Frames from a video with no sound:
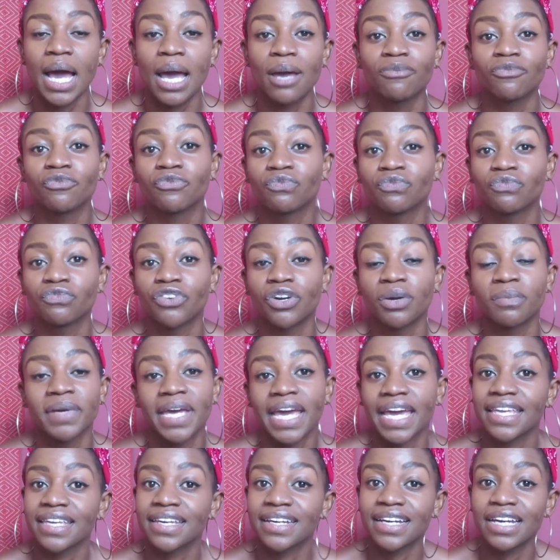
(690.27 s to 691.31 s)
I'm
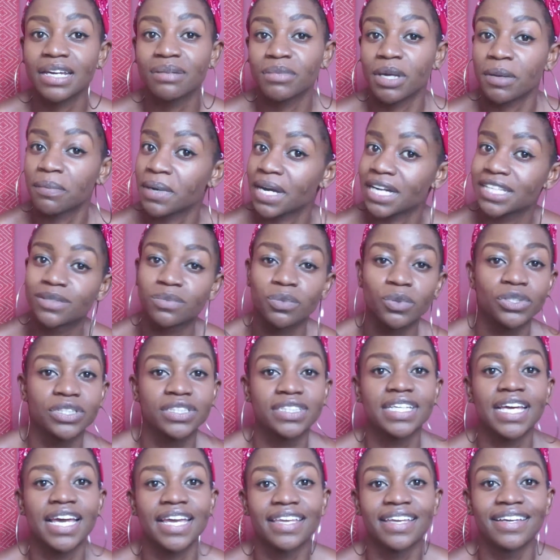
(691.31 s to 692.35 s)
from Kenya and my passport
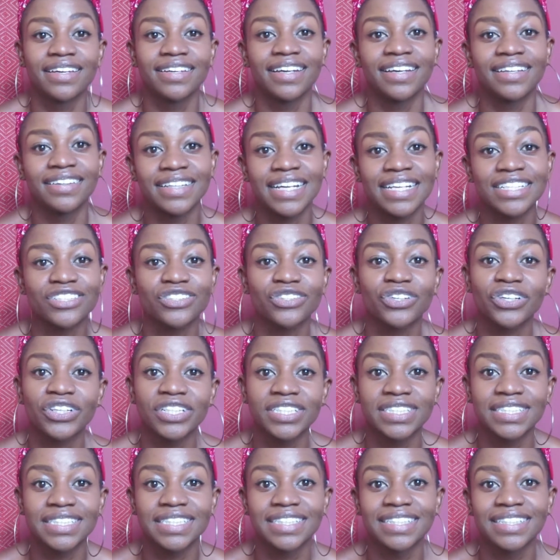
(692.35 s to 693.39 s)
is Kenyan, and that's not
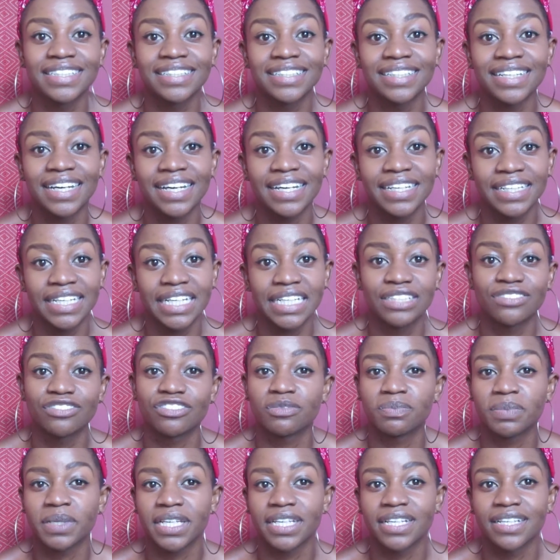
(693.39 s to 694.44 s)
considered a
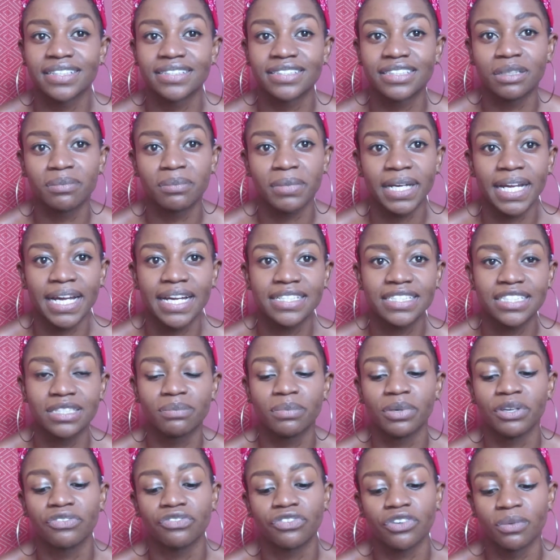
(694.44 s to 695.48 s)
native speaker. Somebody has
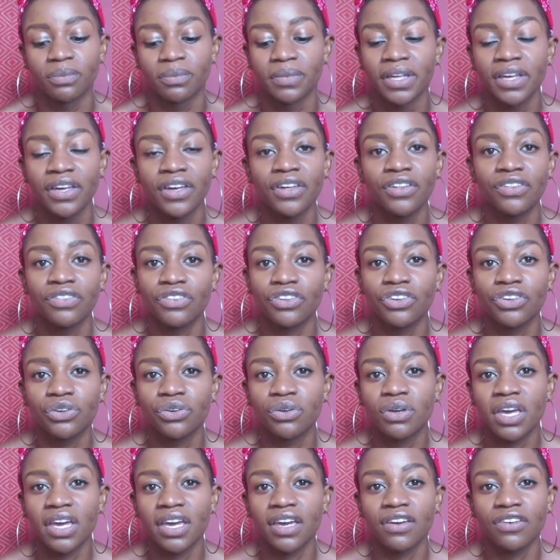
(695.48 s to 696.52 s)
to be from the
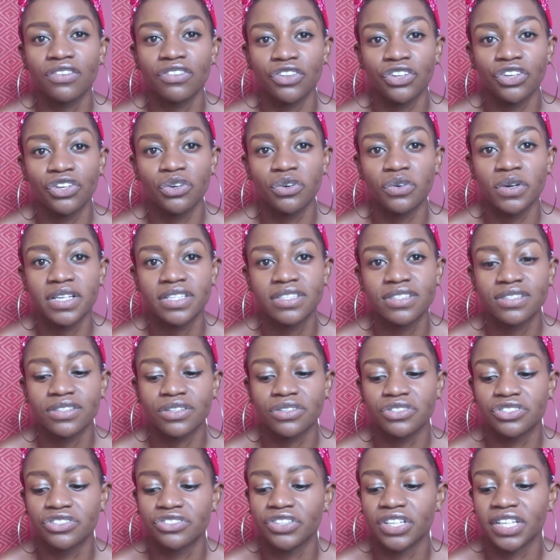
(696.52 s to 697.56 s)
UK, the US,
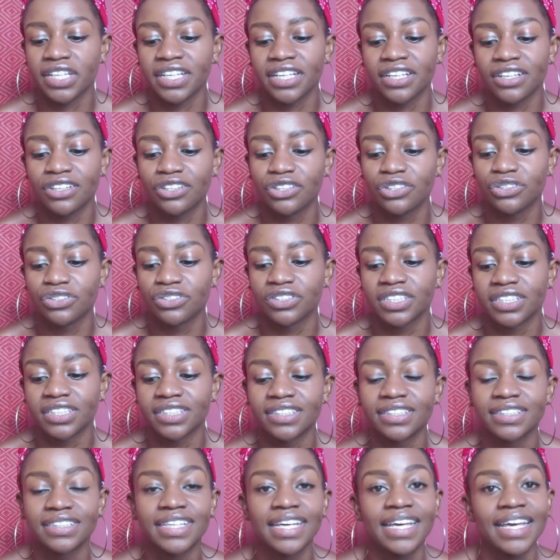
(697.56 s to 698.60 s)
Australia, New
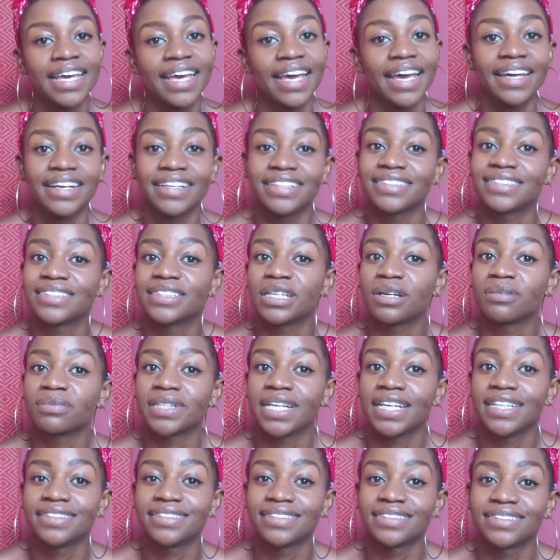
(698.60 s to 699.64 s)
Zealand, and in
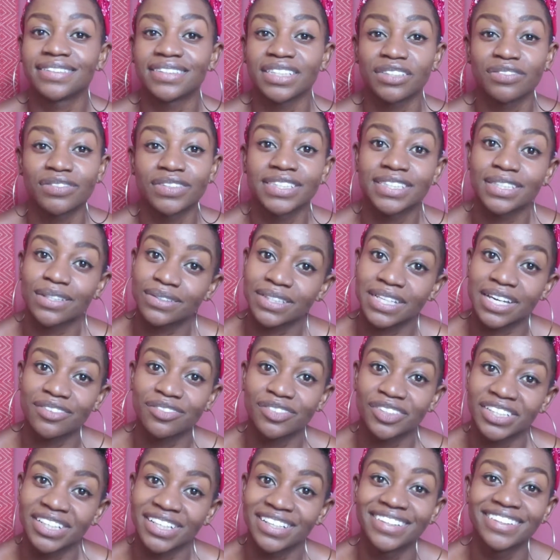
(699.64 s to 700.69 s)
some cases even South
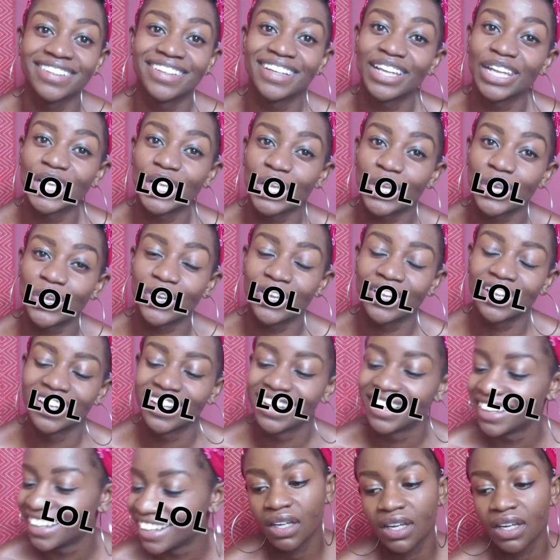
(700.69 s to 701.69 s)
Africa. Lol.